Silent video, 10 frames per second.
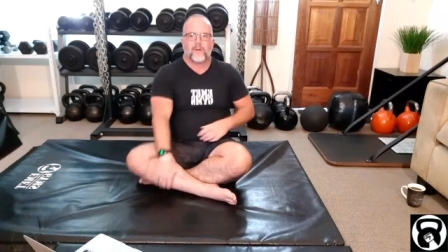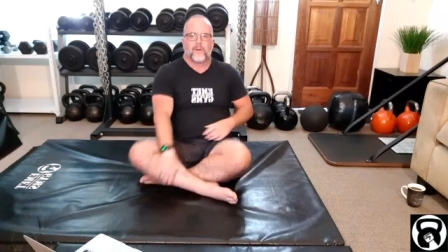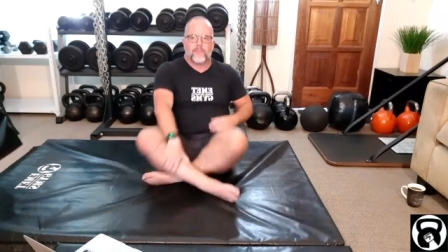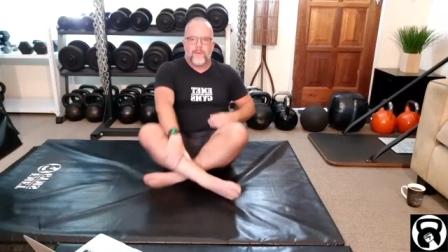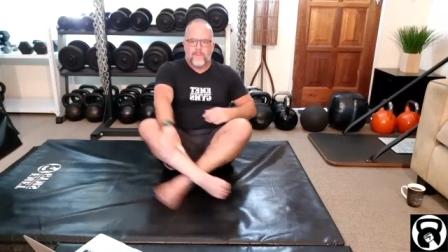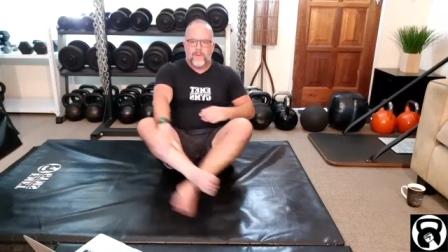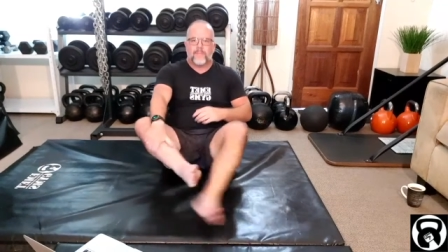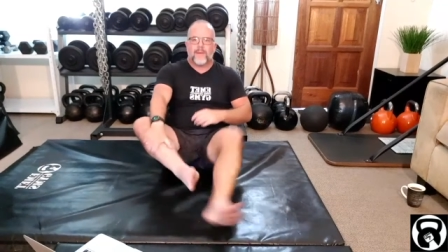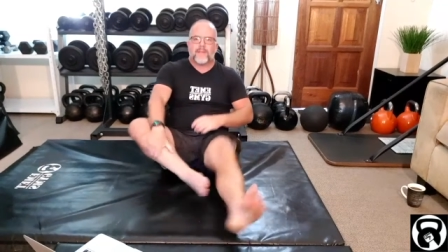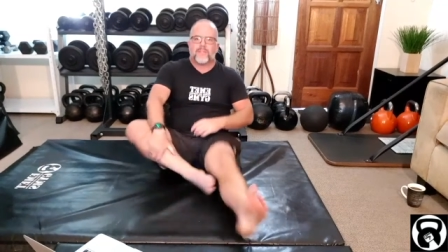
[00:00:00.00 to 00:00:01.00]
Remember the
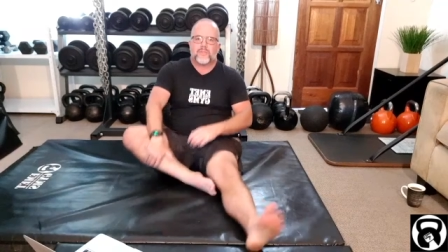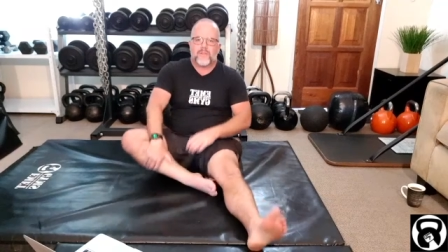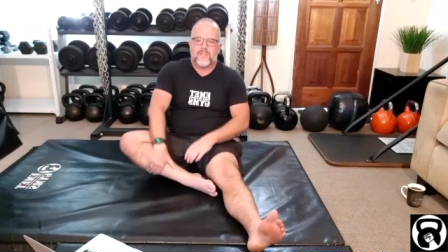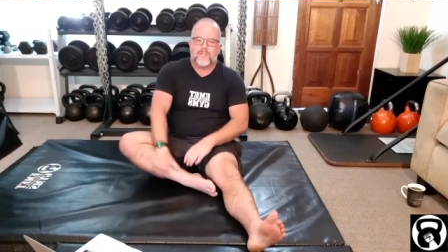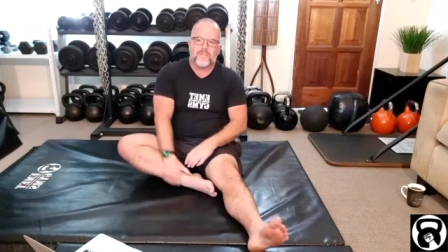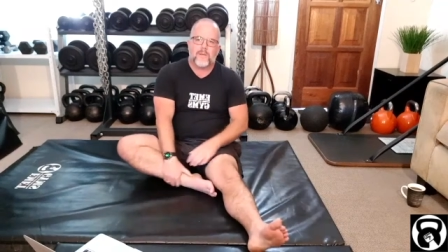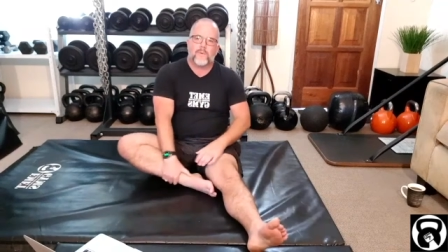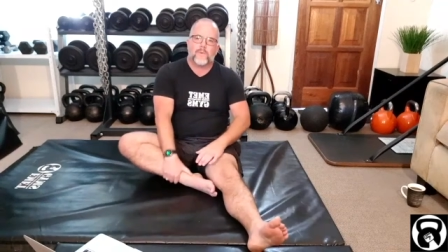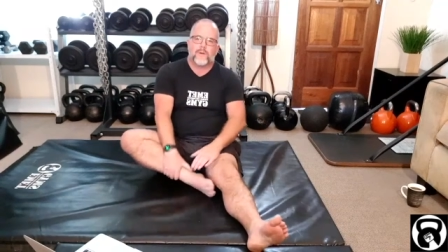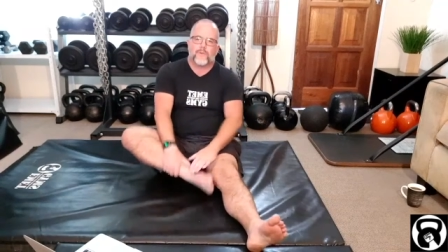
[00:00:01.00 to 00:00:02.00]
main stretches that
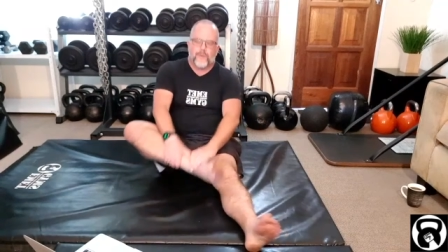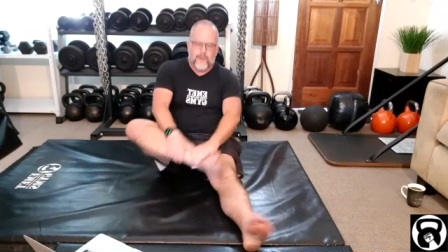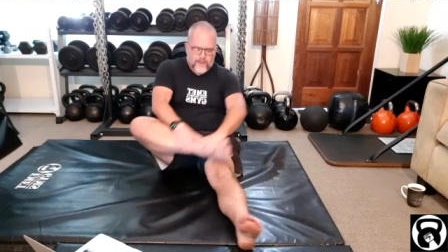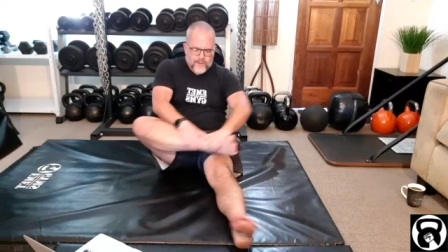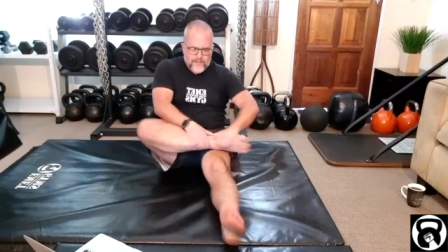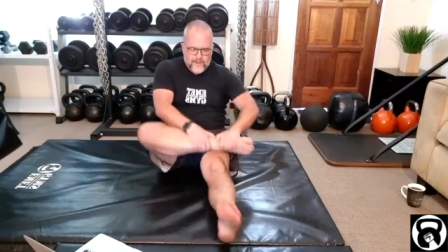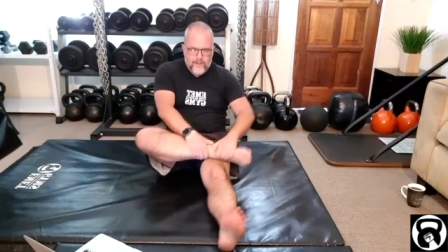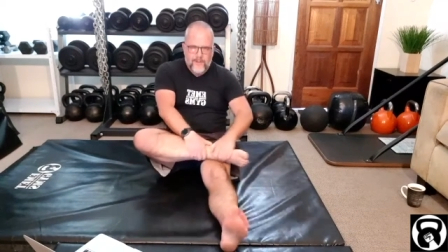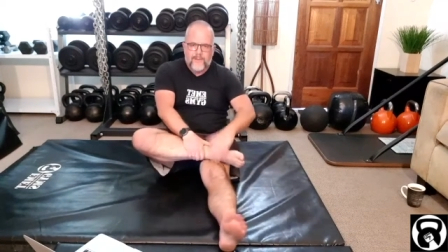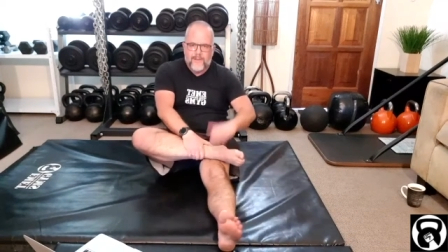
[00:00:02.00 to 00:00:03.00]
we want to focus
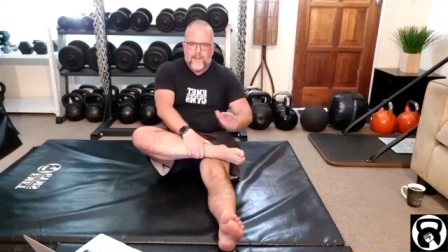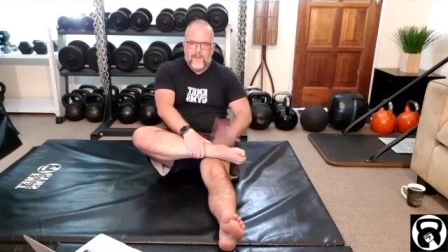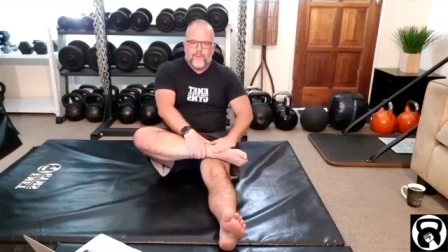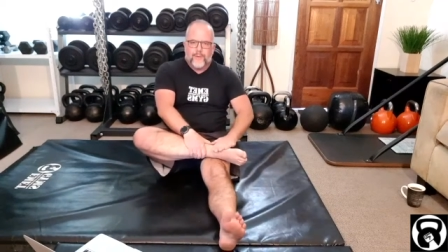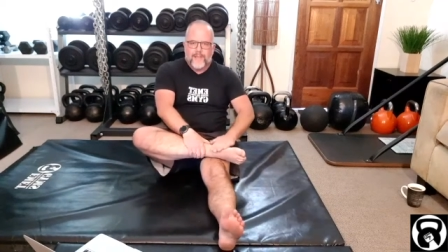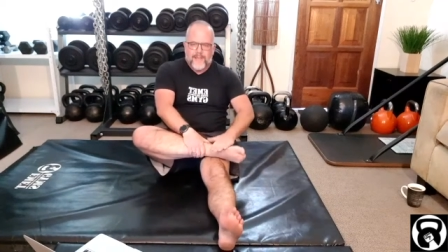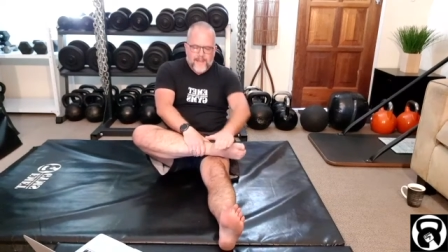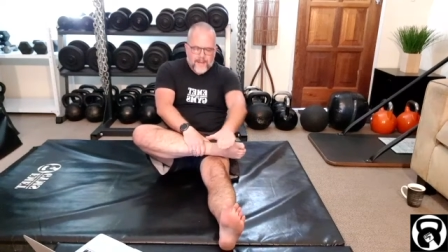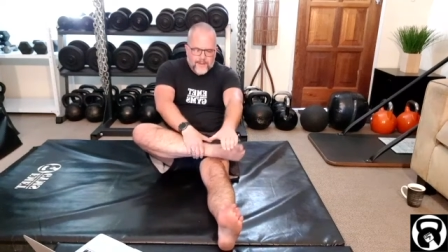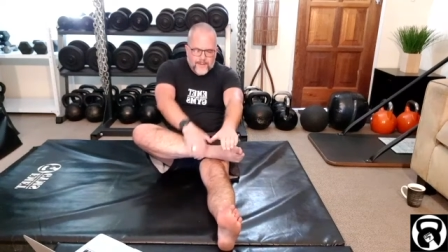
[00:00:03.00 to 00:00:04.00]
on for
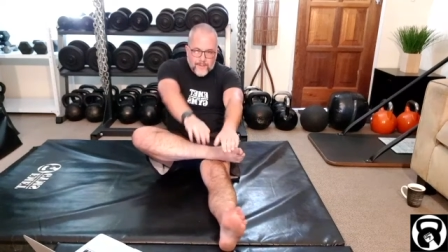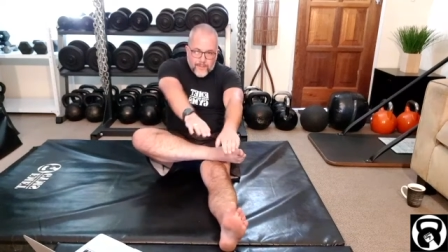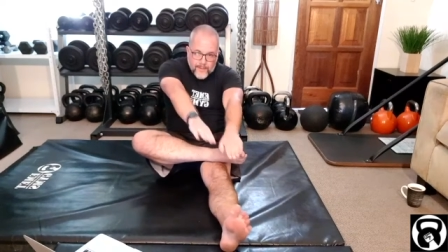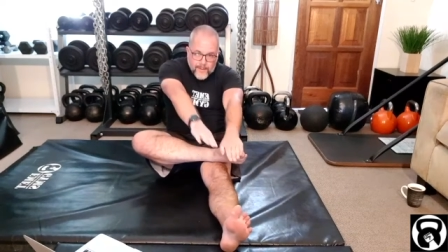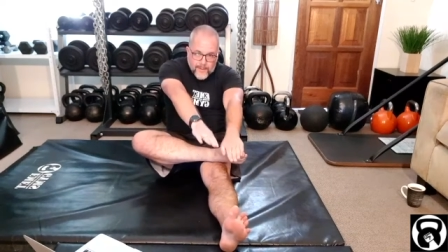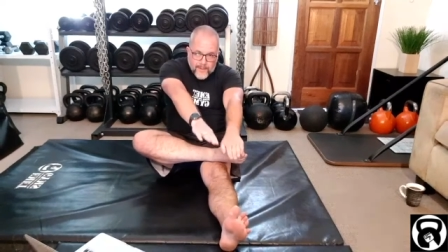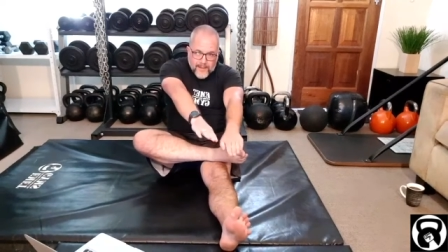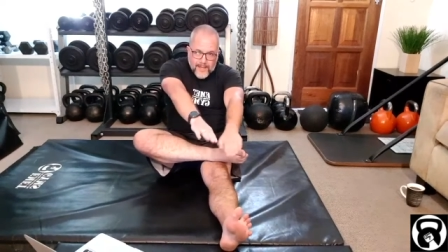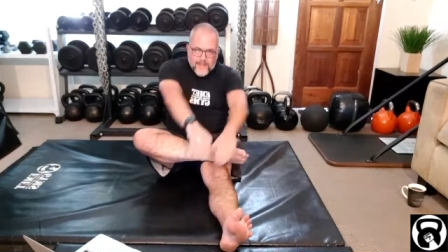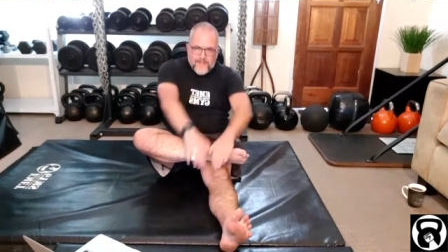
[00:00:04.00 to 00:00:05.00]
here,
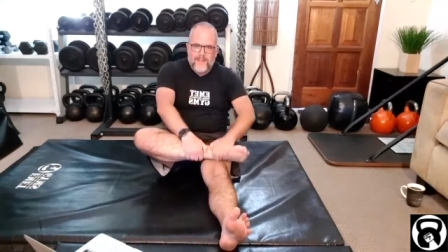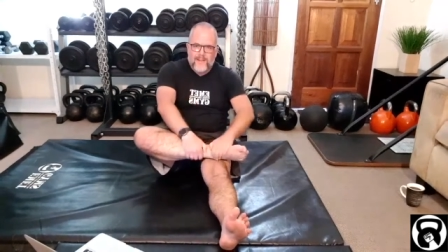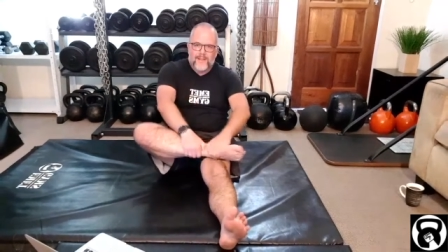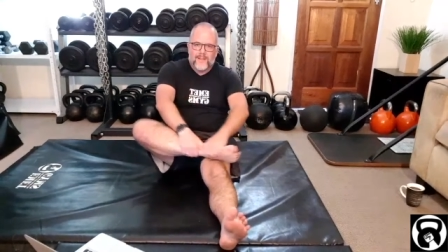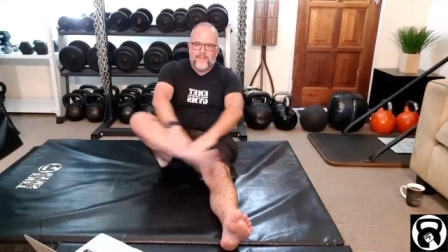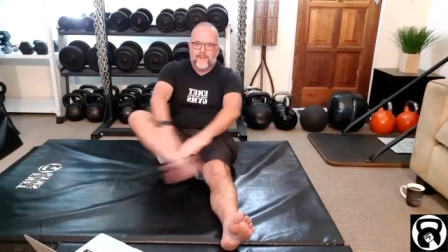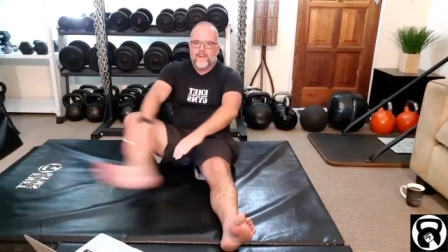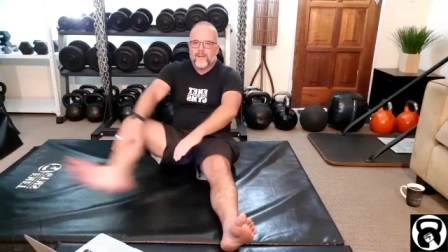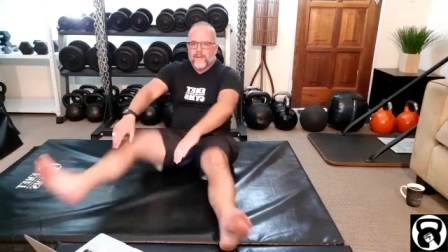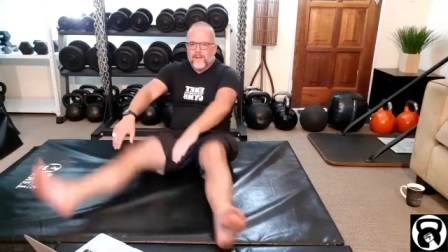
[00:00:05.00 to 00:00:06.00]
that side
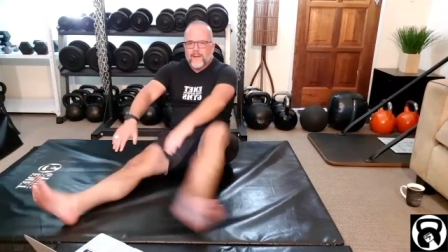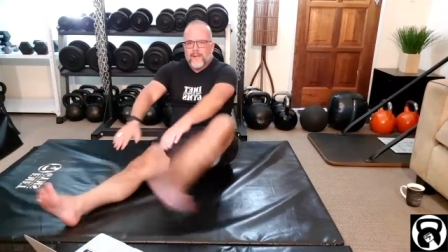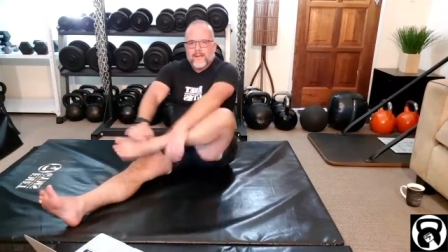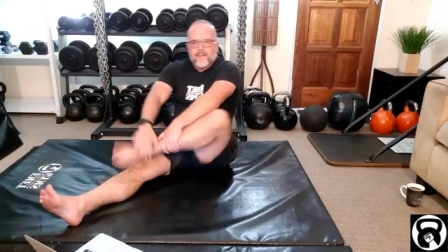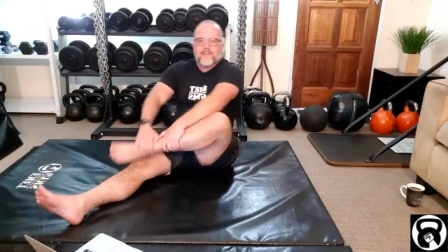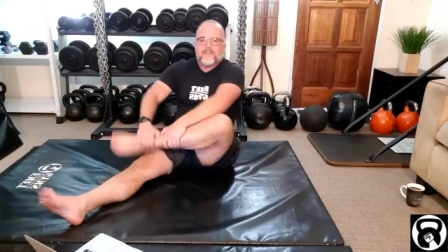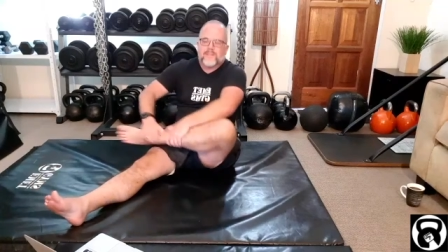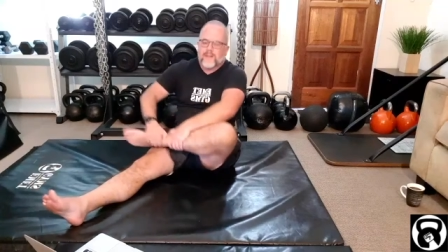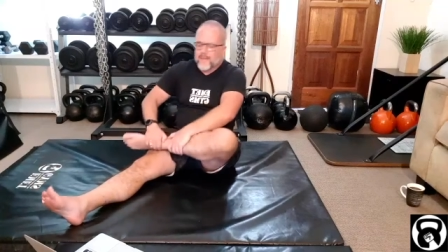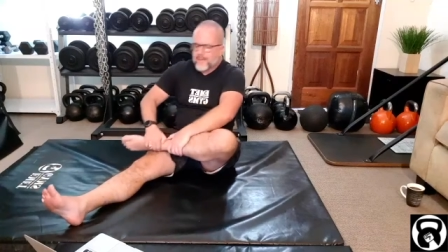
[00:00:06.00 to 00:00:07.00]
and this
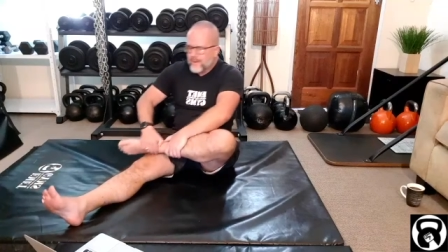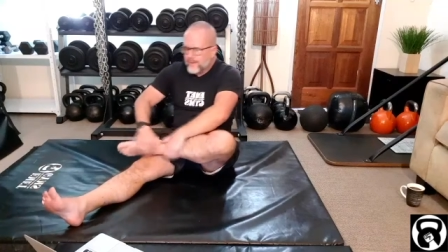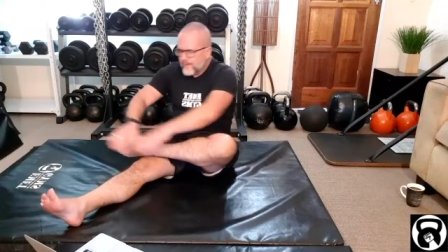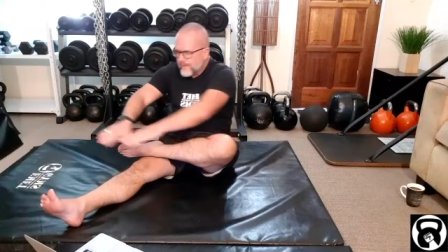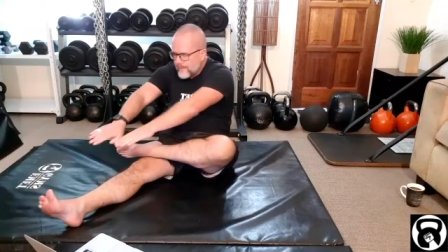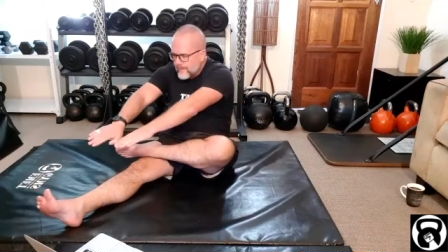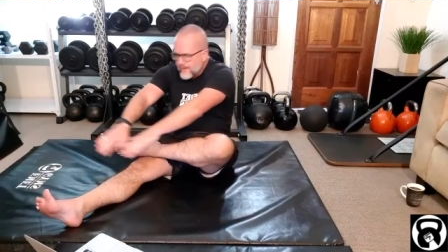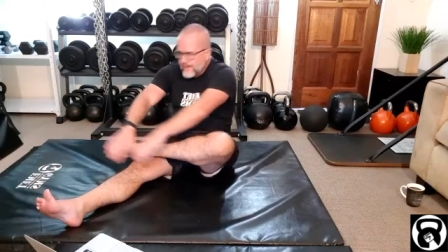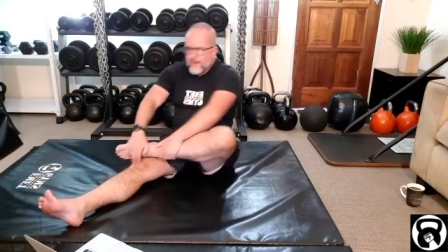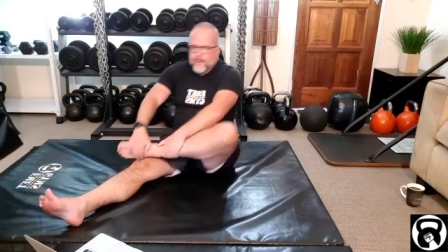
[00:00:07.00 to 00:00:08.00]
side.
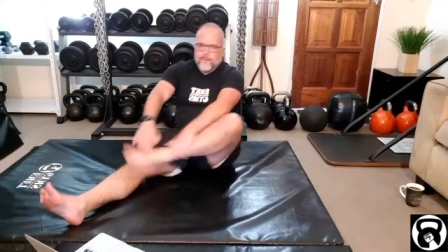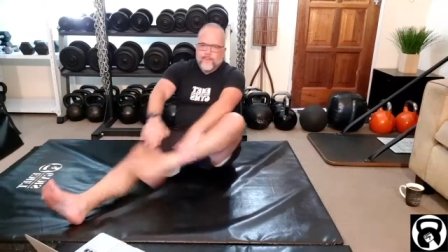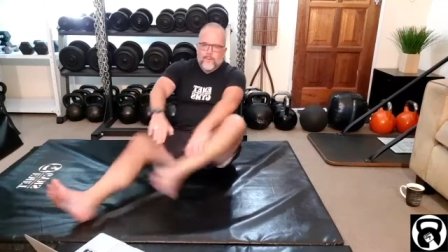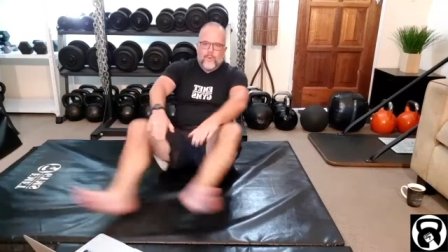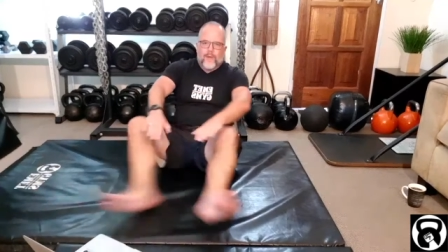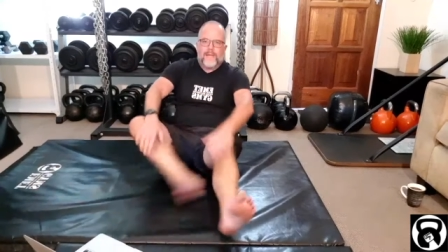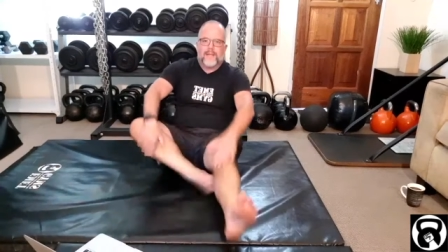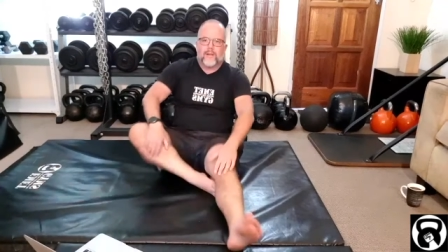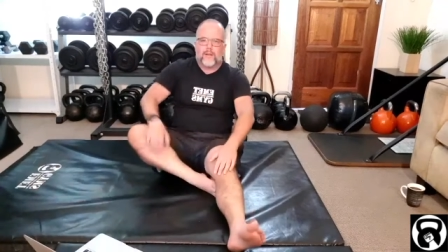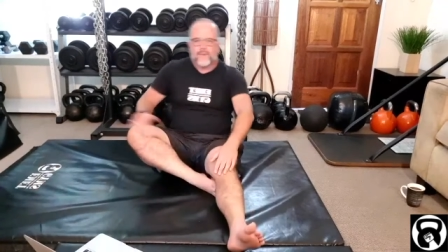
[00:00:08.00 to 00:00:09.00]
Right leg over